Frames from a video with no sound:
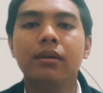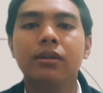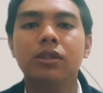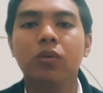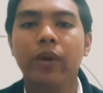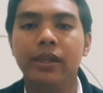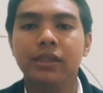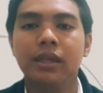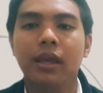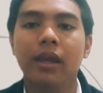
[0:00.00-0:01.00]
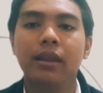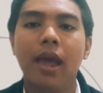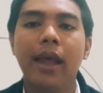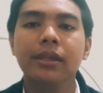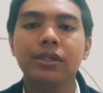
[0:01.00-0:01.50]
sequence, it
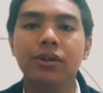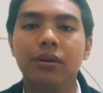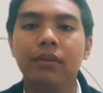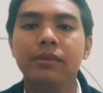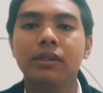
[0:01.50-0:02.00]
ensures